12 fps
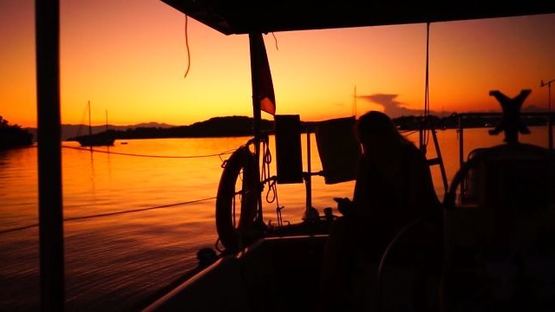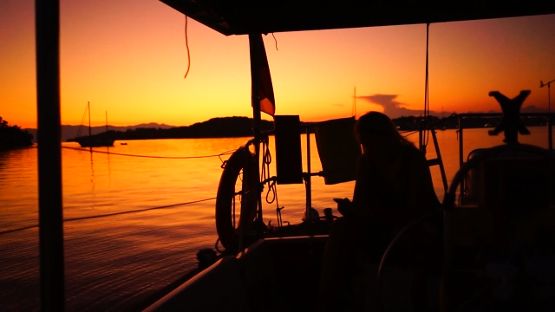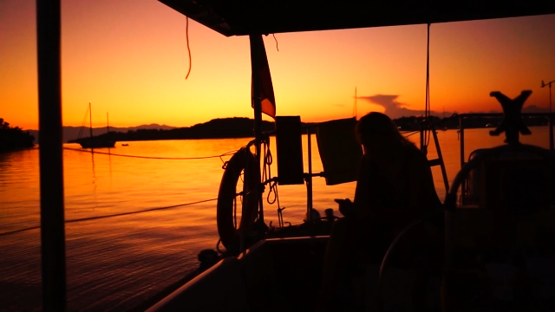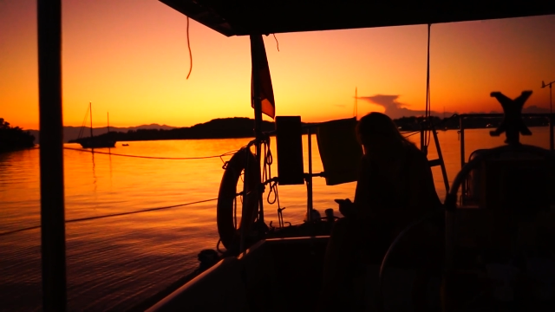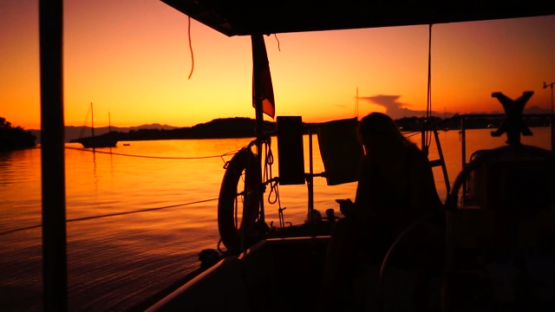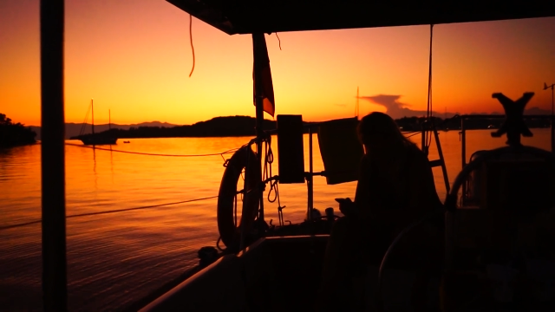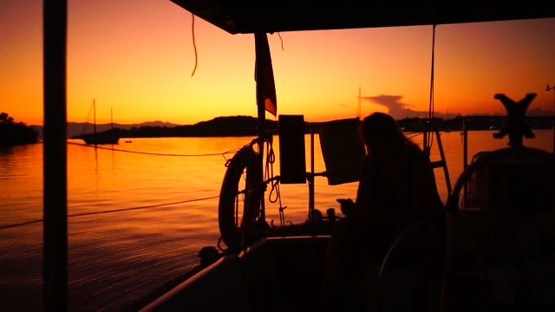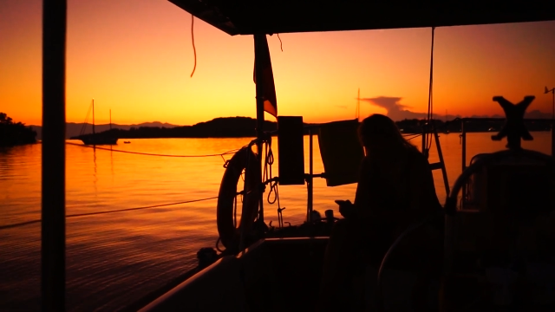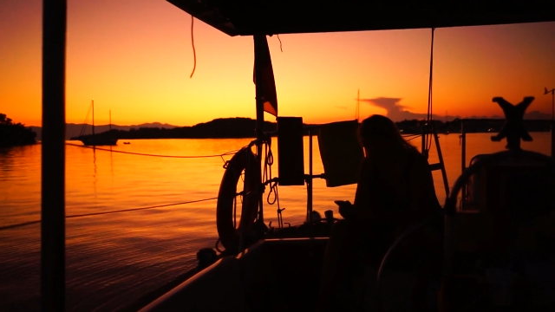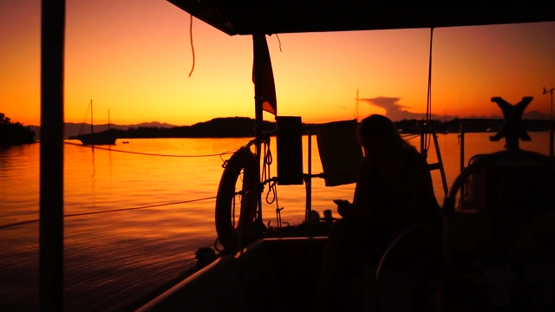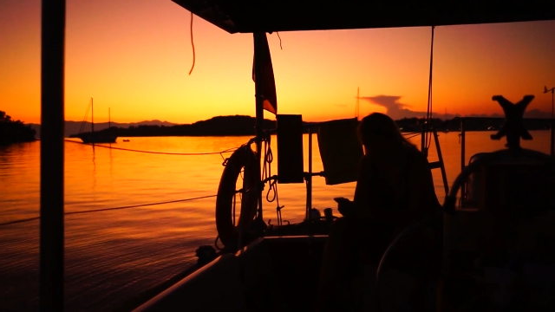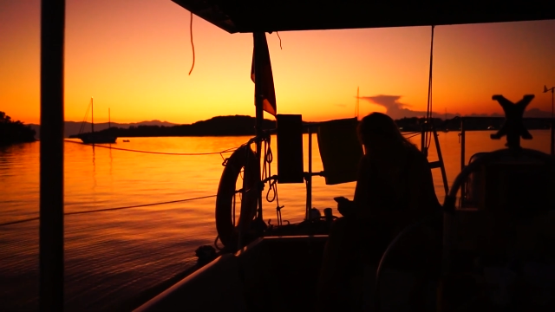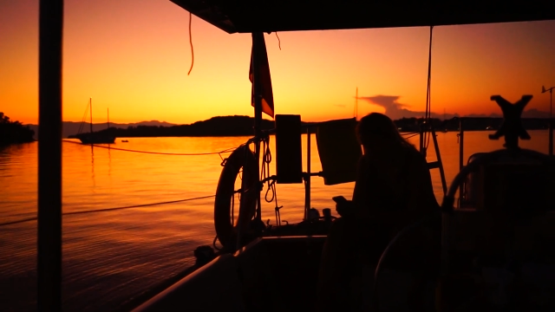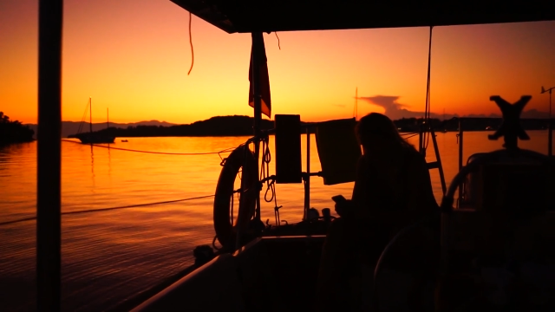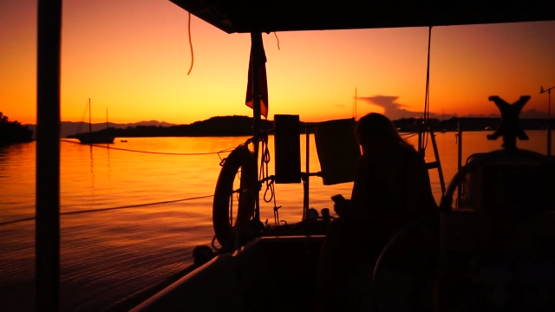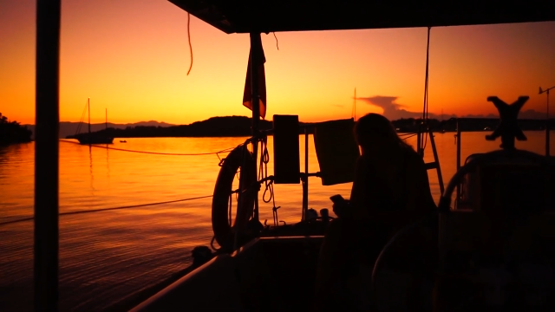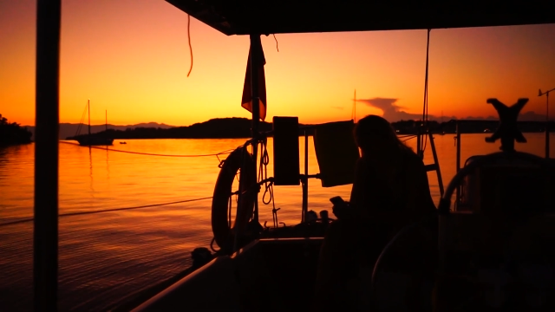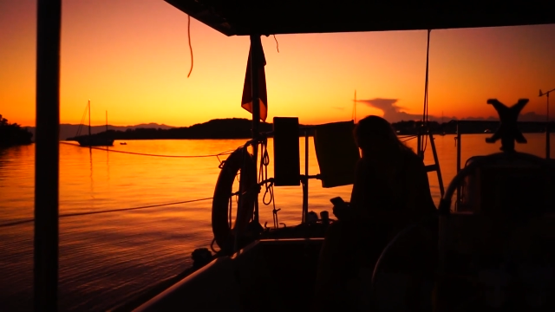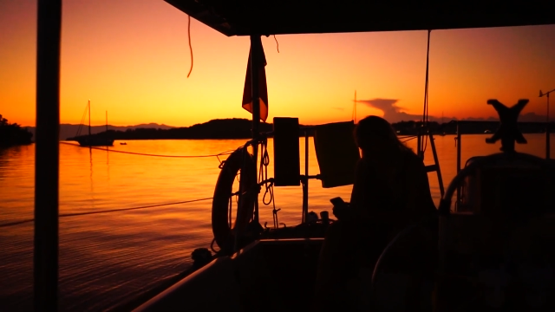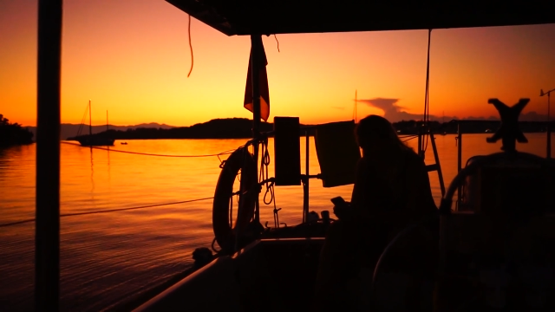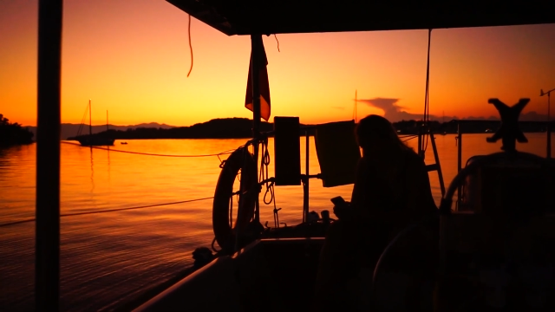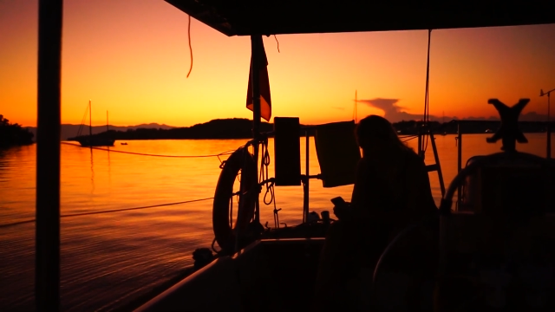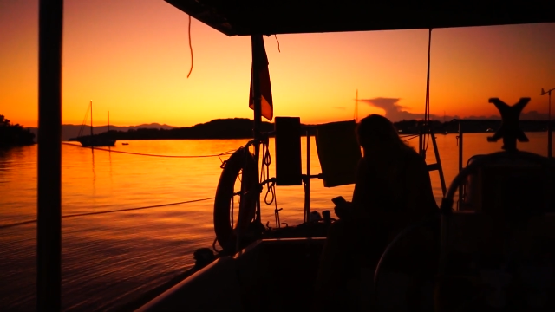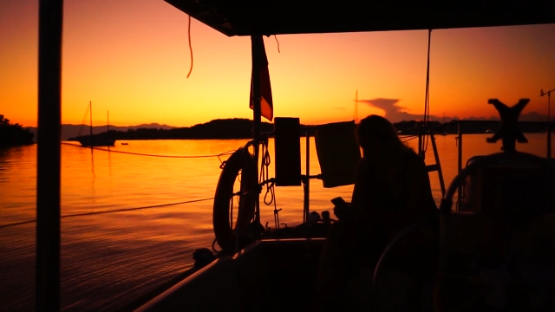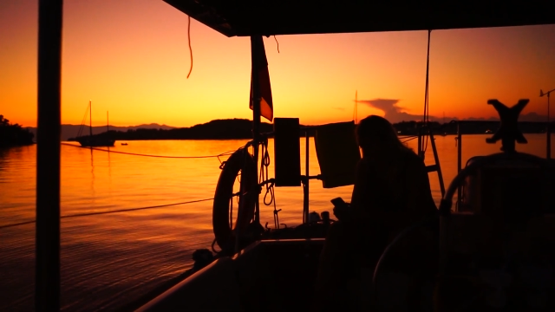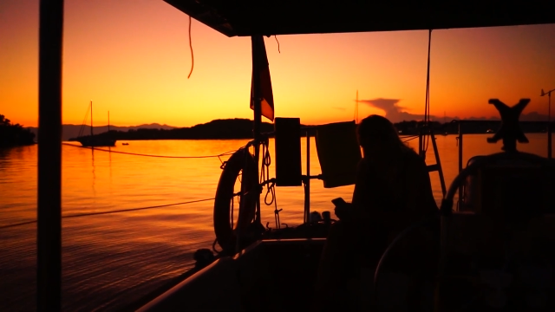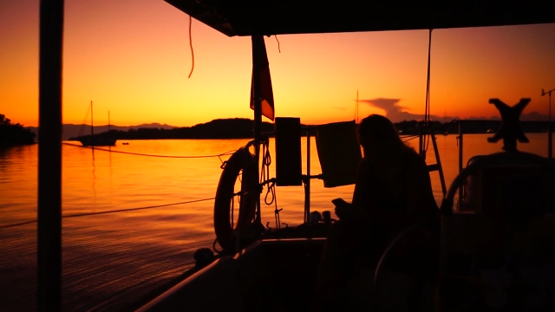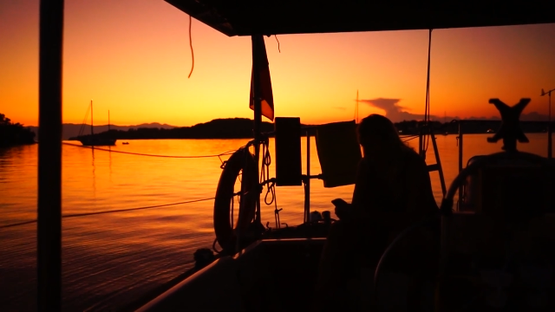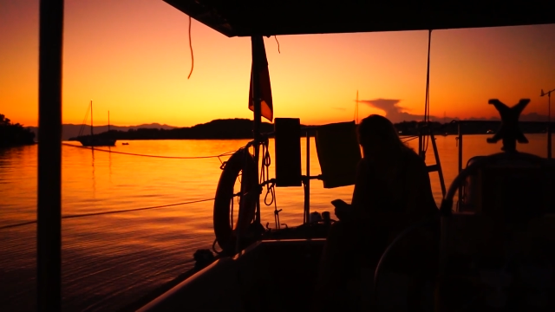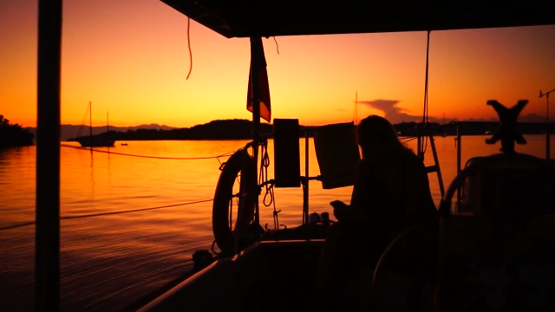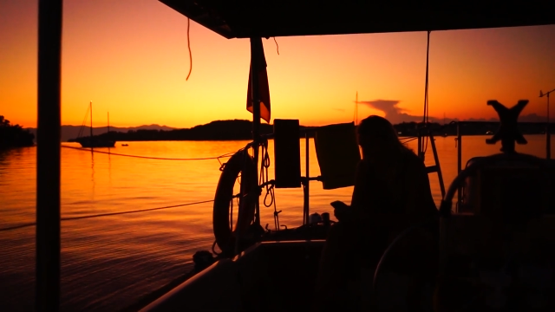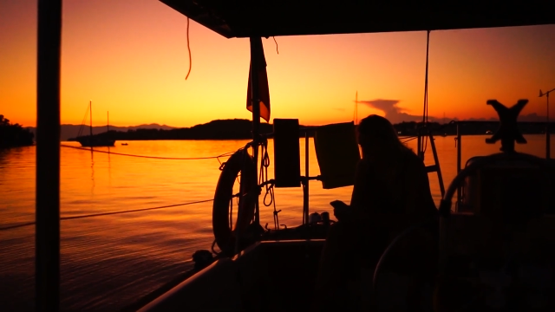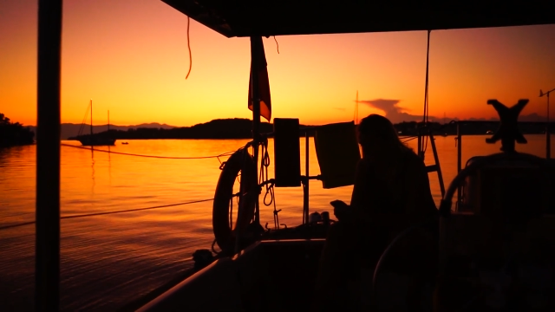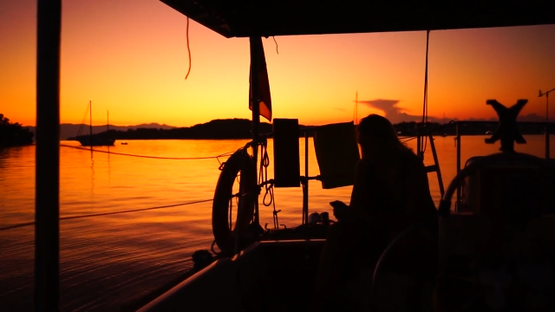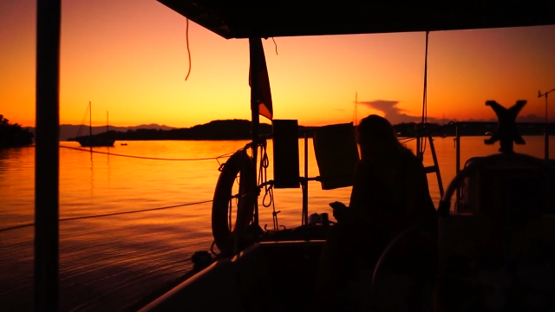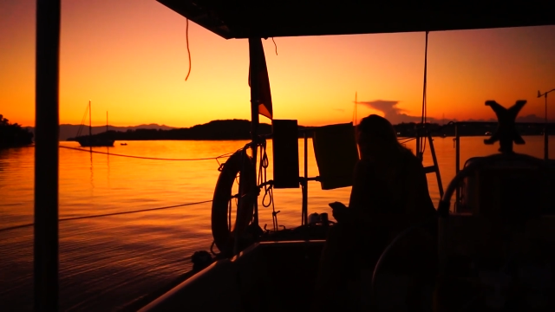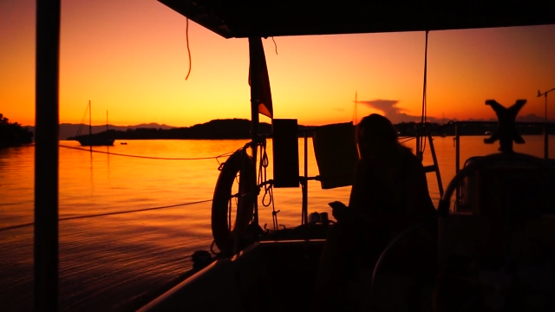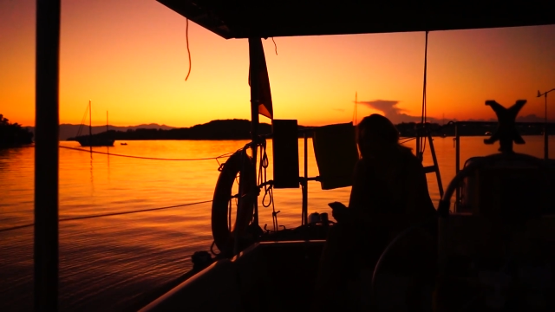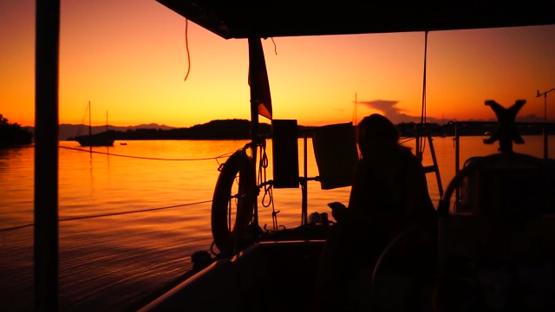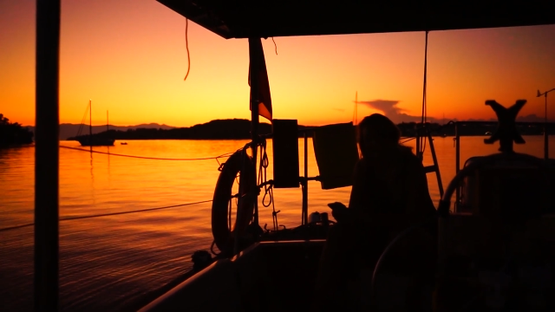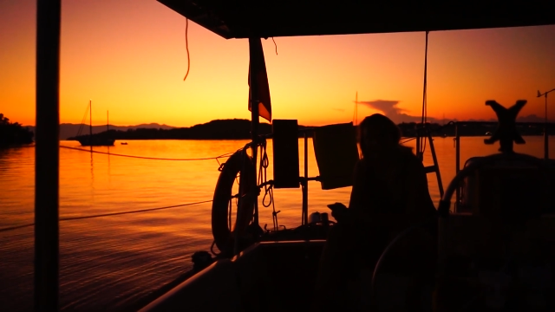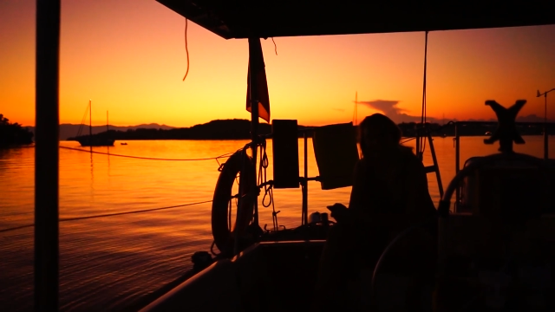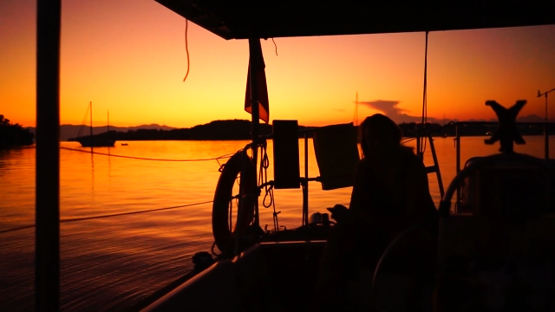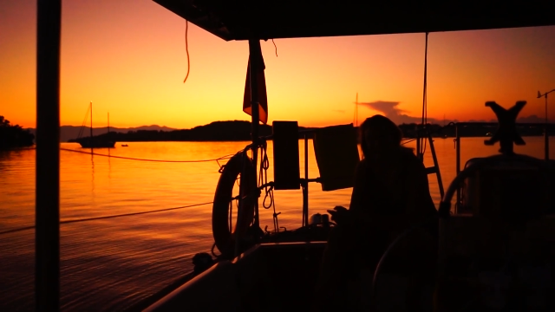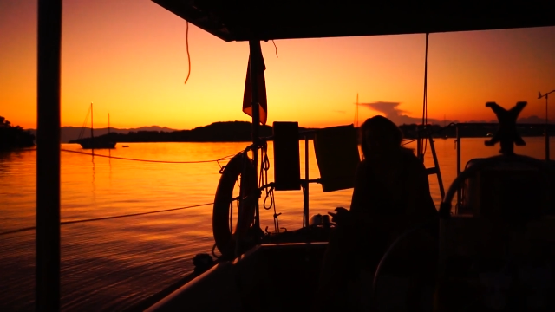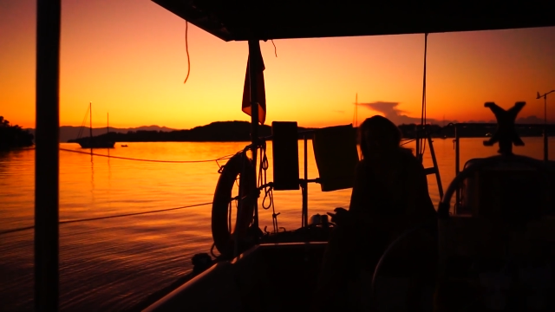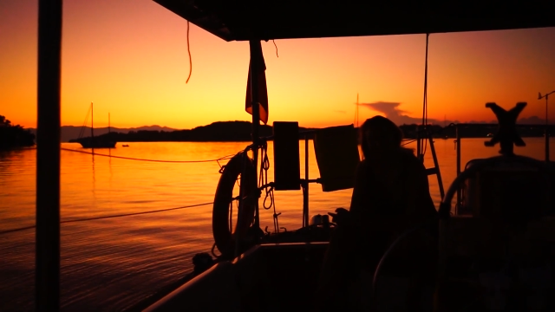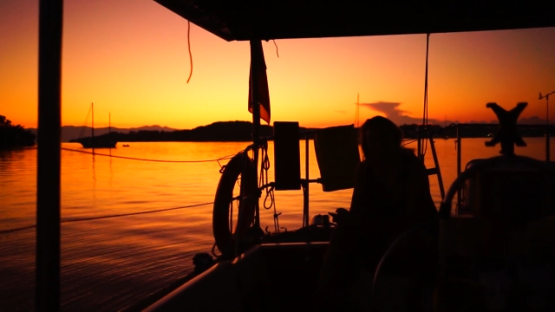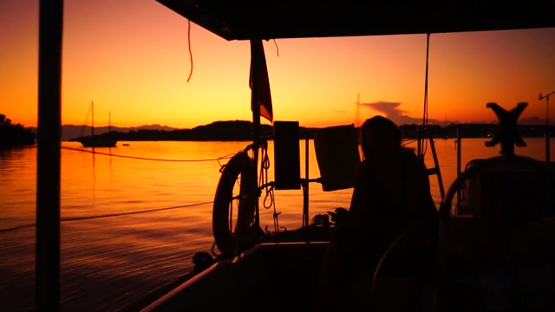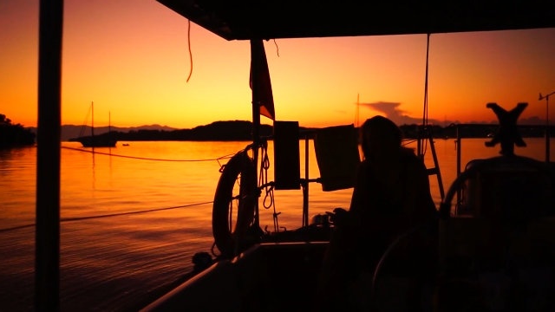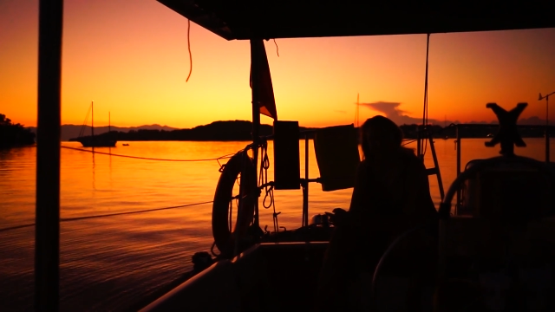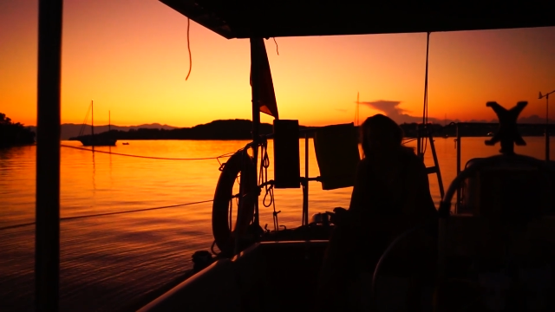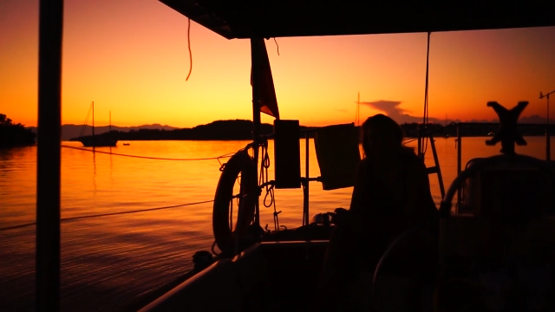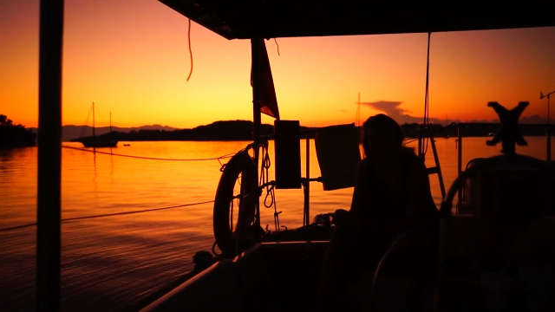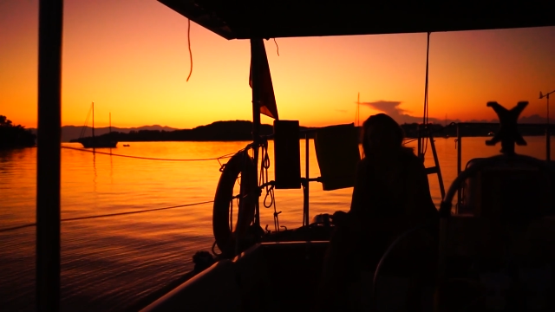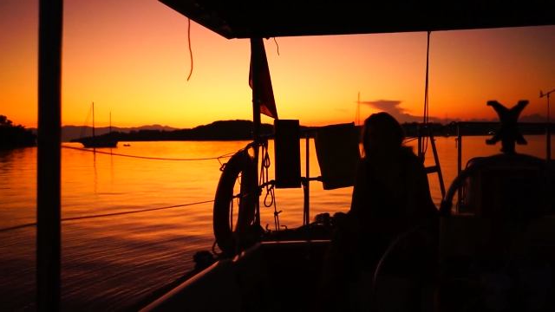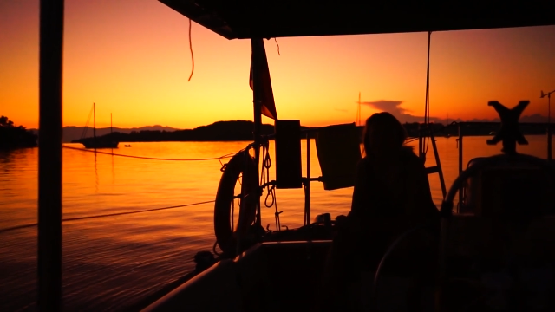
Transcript: [unreadable: no face in view]